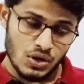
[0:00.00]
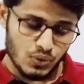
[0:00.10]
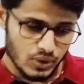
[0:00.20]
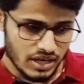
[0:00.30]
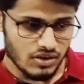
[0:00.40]

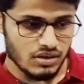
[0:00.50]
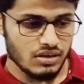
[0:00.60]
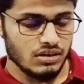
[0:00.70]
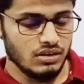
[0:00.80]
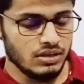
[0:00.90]

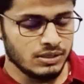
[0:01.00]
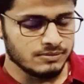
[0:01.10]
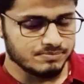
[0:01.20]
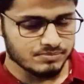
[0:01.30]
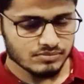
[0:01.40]
Today,
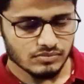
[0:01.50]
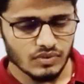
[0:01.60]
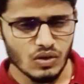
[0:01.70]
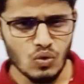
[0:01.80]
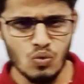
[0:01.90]

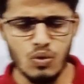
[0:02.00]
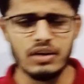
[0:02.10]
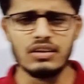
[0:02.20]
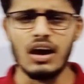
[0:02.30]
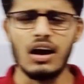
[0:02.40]

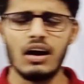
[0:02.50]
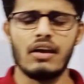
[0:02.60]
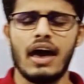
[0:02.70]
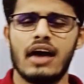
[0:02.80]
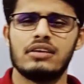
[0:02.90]
what are
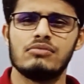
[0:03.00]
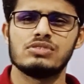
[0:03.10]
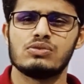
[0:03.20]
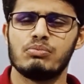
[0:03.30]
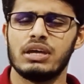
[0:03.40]

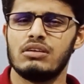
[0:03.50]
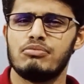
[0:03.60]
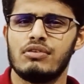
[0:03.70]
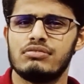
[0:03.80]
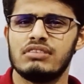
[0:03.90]
atoms made up
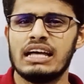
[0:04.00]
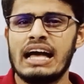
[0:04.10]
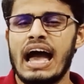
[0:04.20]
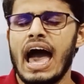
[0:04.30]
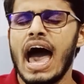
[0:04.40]
of?
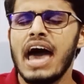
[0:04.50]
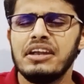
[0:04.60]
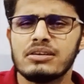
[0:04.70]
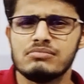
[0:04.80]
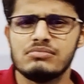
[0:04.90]

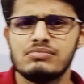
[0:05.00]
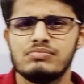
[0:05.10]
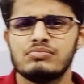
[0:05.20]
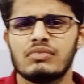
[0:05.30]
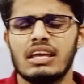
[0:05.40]
Atom
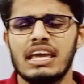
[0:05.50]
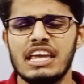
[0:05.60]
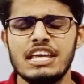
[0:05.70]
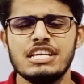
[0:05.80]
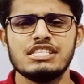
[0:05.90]

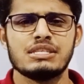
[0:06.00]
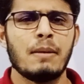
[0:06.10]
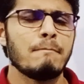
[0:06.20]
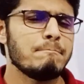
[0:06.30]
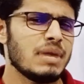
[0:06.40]
is
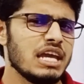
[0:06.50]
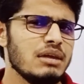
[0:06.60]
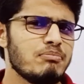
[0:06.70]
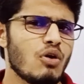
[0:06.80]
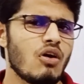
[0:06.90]
made
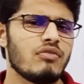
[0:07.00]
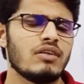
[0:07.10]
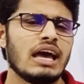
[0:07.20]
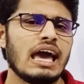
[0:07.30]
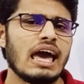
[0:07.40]
up of
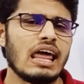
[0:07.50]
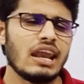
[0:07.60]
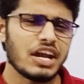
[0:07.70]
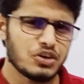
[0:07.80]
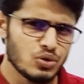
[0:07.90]

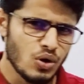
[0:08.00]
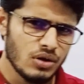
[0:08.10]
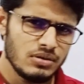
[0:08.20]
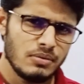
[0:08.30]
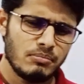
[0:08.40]

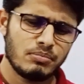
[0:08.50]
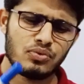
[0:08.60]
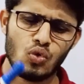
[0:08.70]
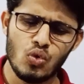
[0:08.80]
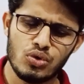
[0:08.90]
electron,
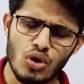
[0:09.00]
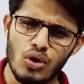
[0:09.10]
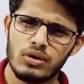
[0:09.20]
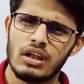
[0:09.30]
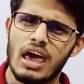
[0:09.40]

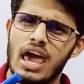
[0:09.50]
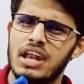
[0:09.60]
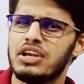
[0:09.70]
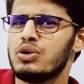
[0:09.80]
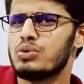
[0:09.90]
proton
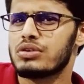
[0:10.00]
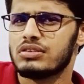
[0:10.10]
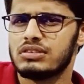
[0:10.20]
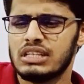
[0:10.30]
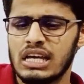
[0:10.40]
and neutron.